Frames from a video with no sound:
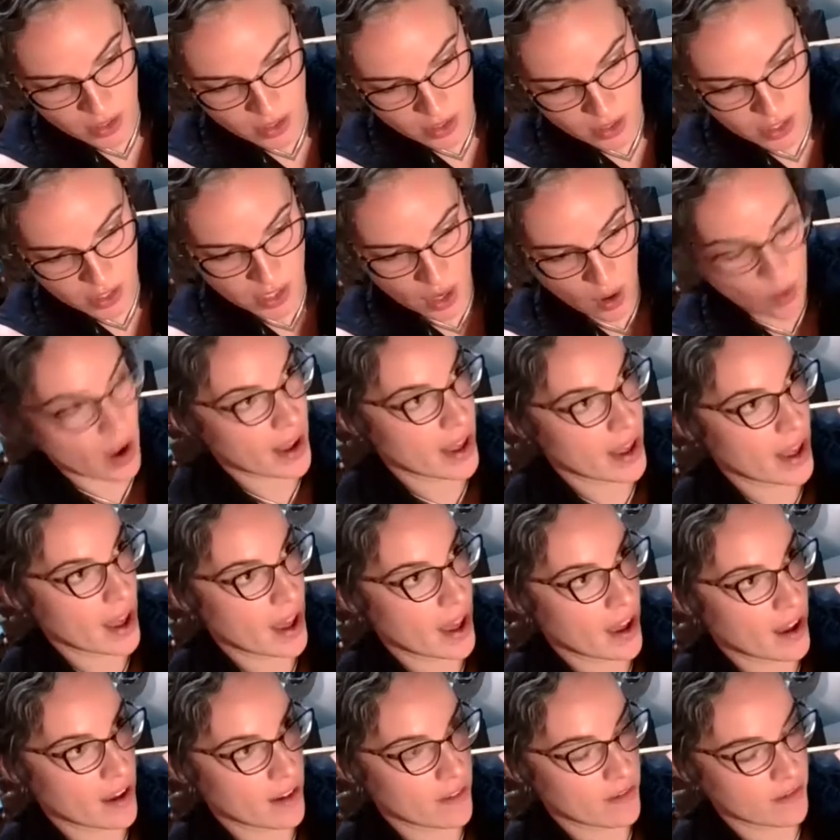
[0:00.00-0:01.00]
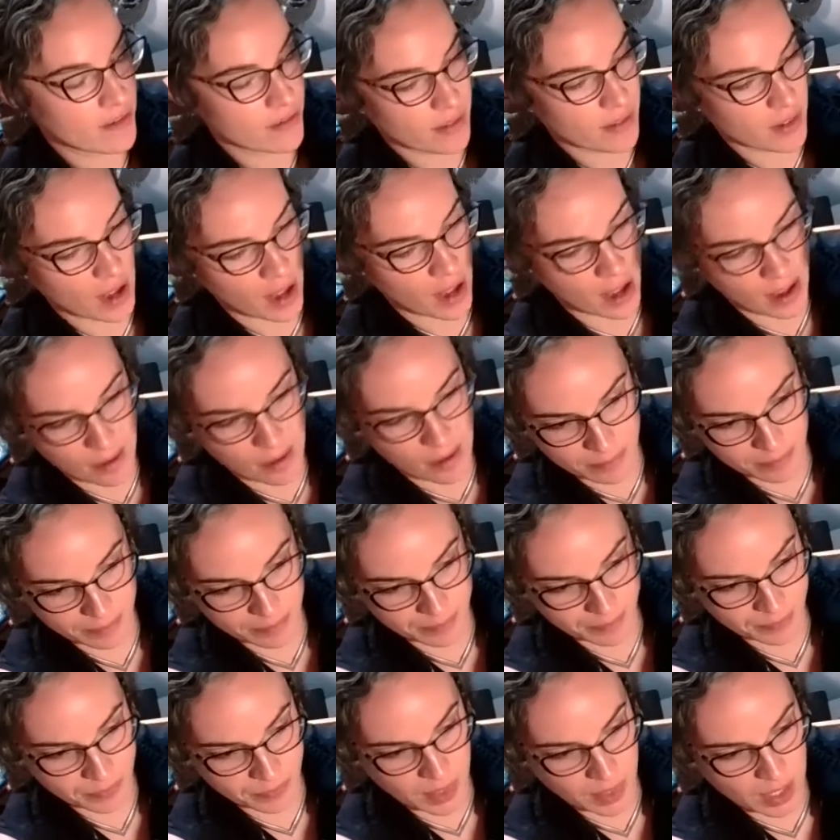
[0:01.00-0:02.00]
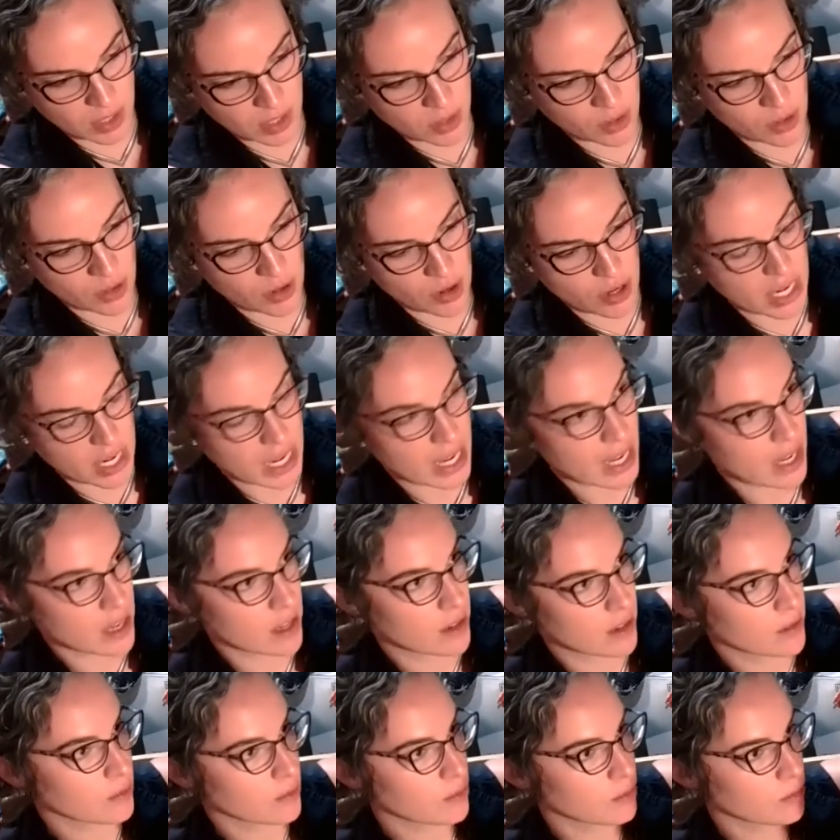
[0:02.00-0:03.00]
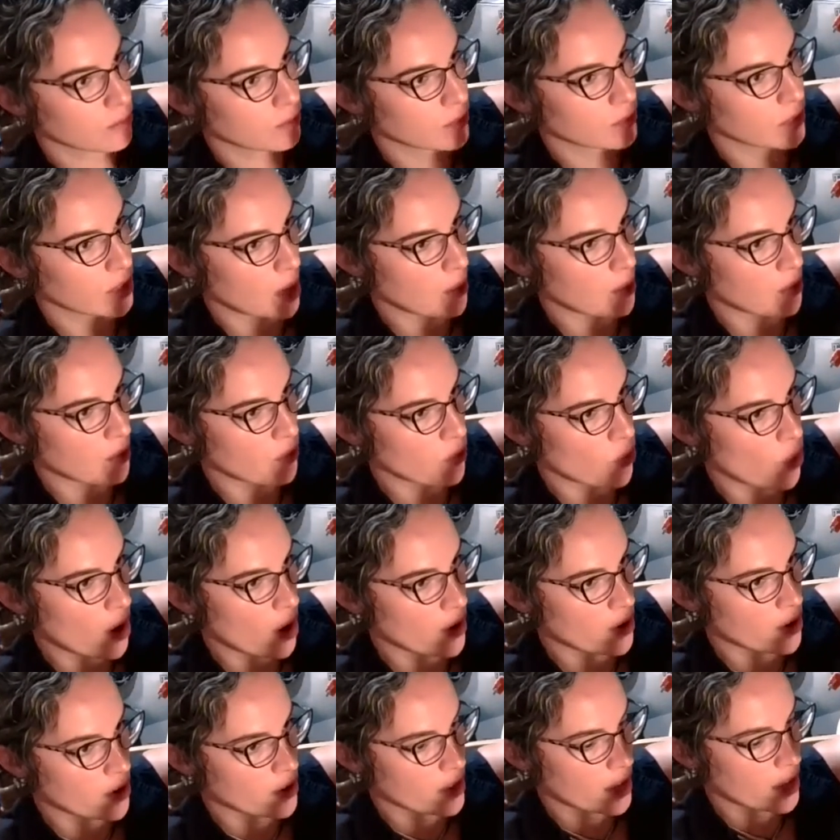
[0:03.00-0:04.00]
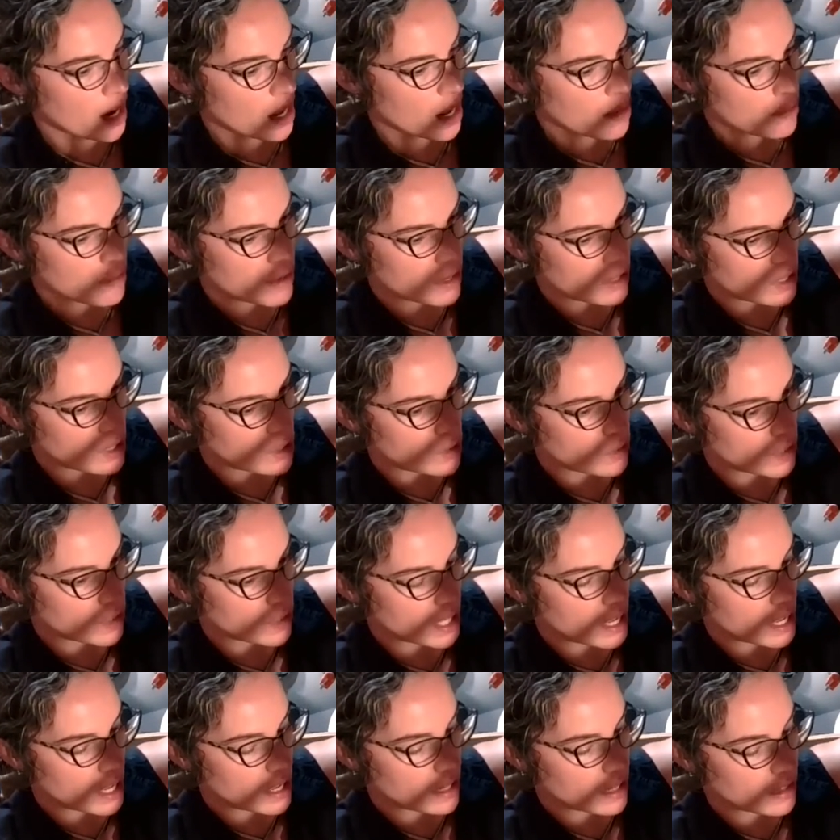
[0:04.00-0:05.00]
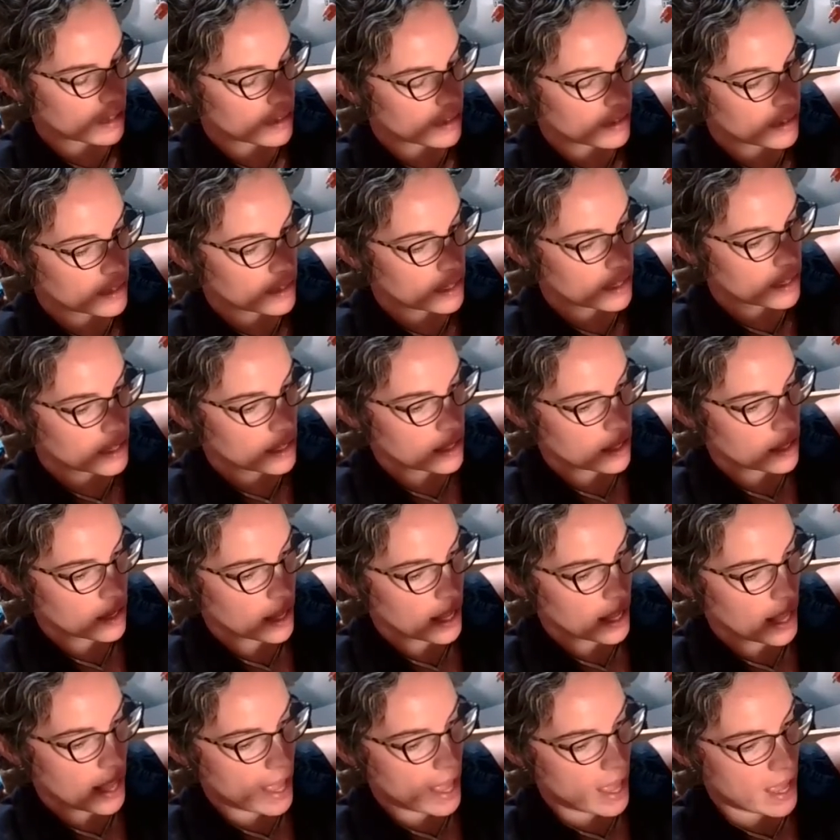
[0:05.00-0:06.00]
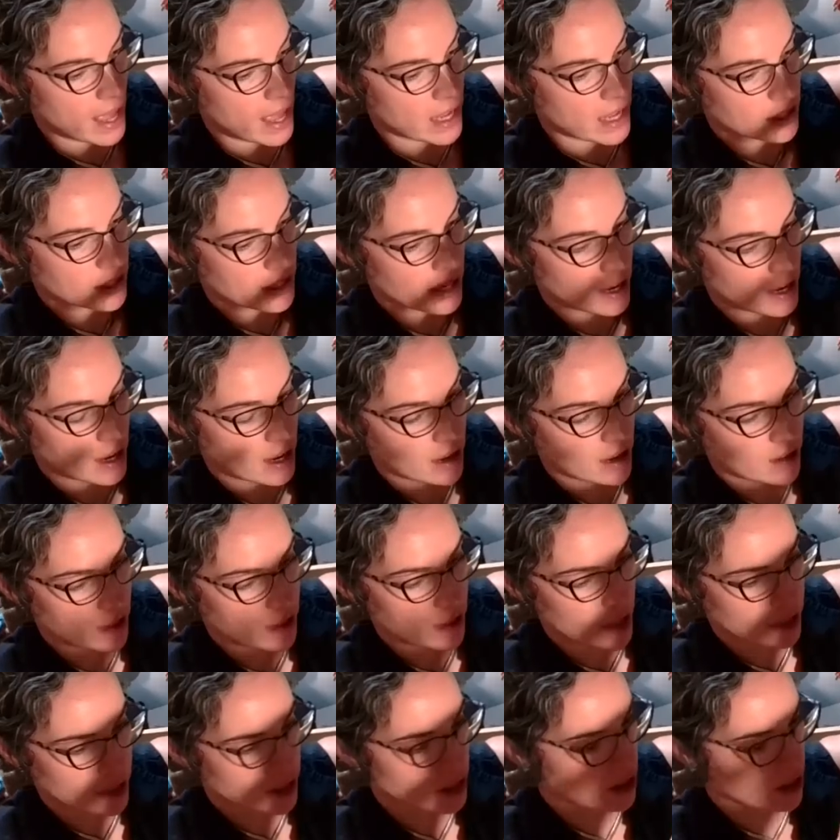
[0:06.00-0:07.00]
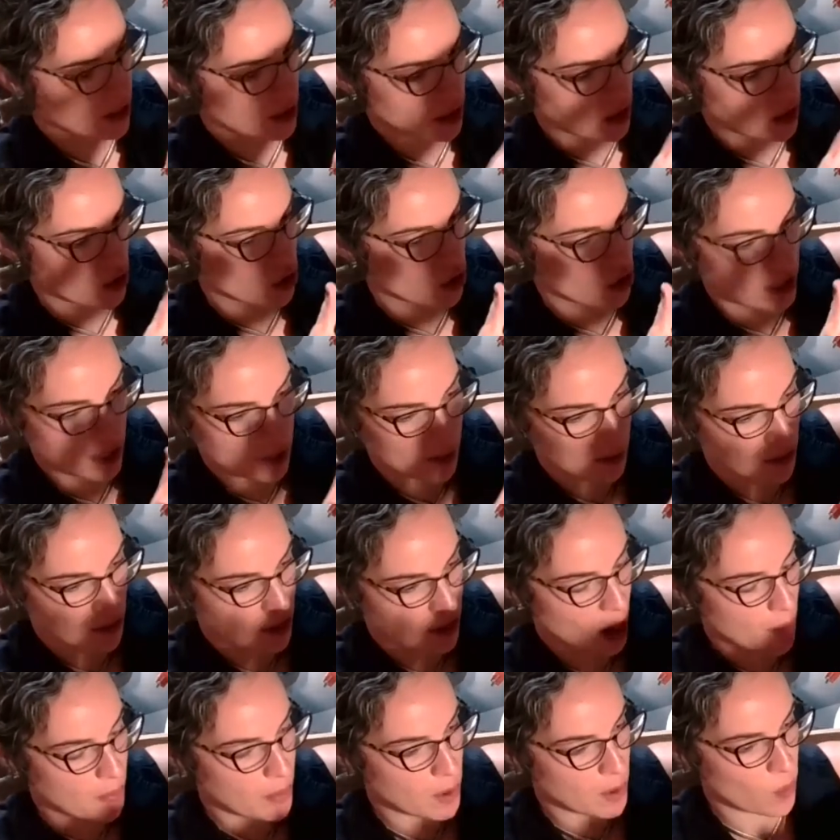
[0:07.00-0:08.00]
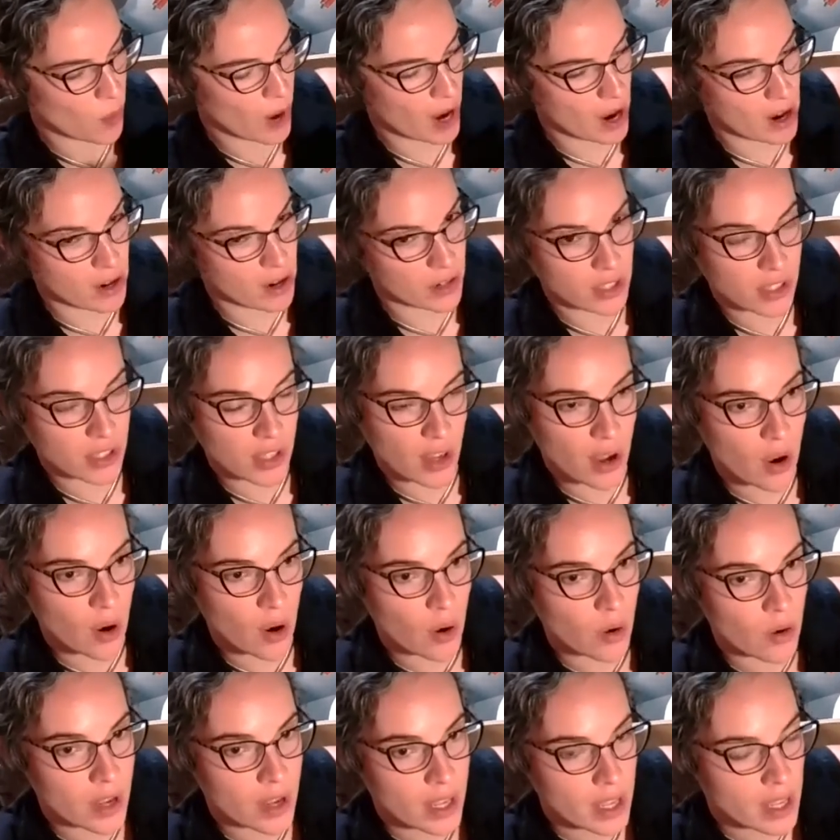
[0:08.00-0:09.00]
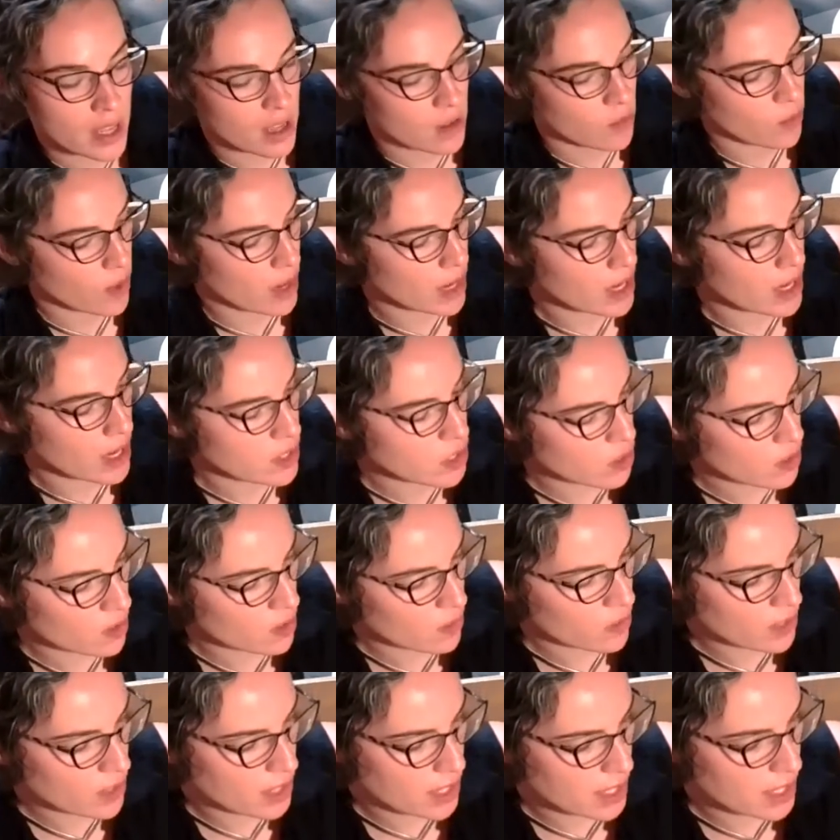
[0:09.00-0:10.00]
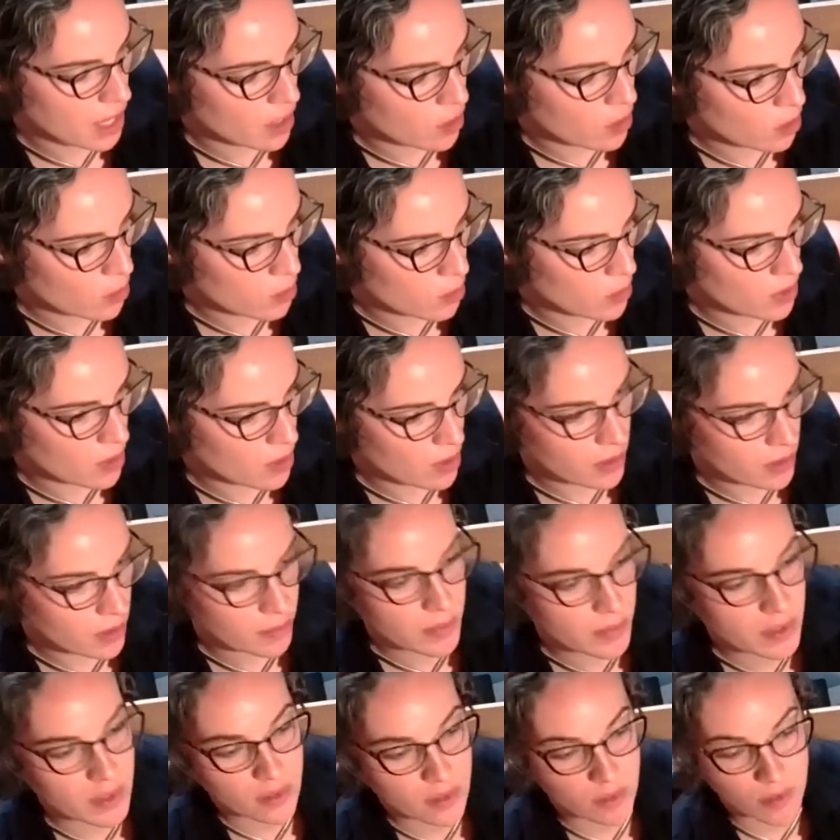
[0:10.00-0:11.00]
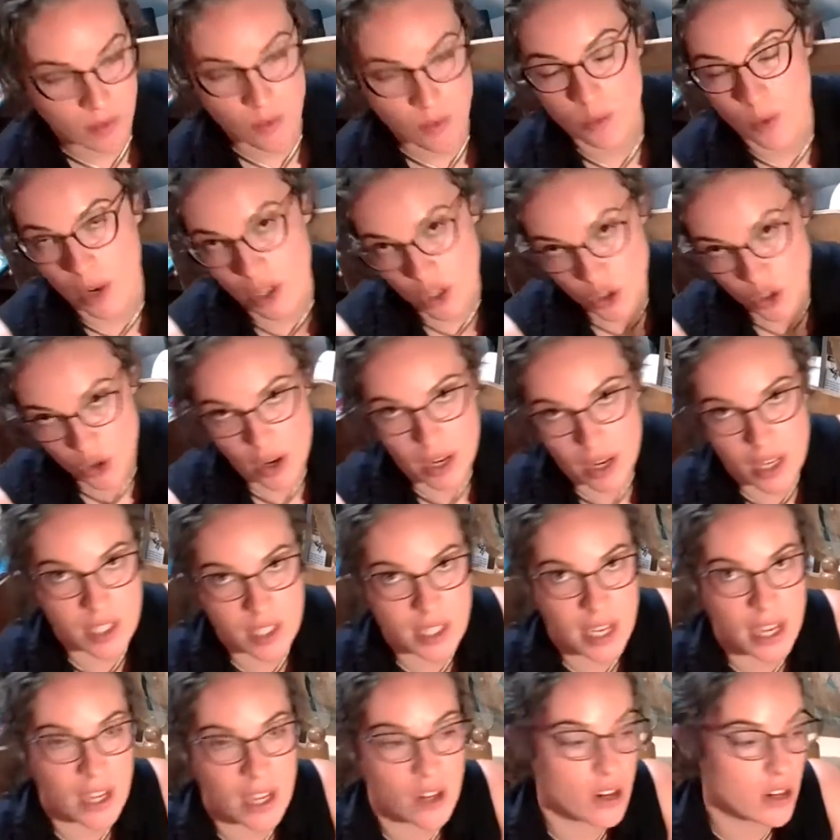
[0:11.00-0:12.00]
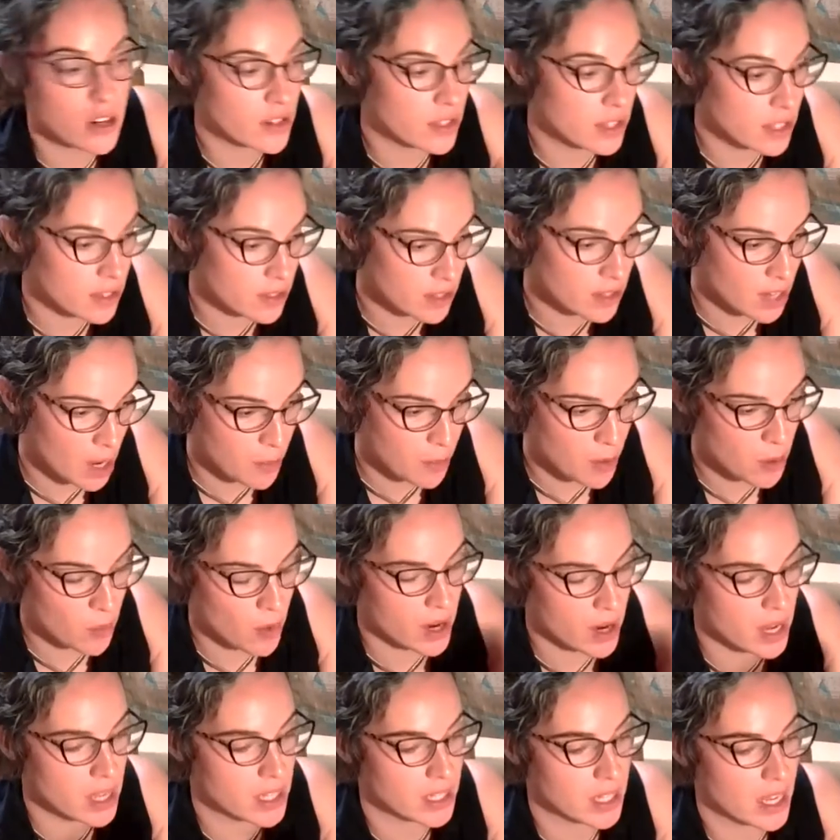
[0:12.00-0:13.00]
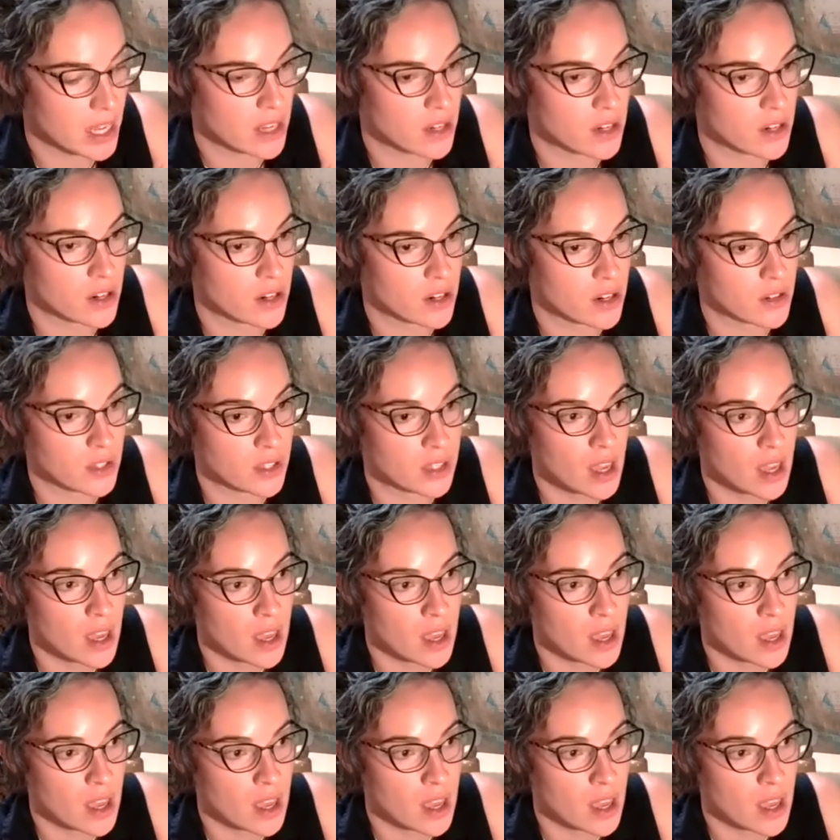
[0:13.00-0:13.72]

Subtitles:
So I have this dirty tub of water that I've been using, and this is just some Tupperware. So any sort of recyclable restaurant containers, Tupperware containers,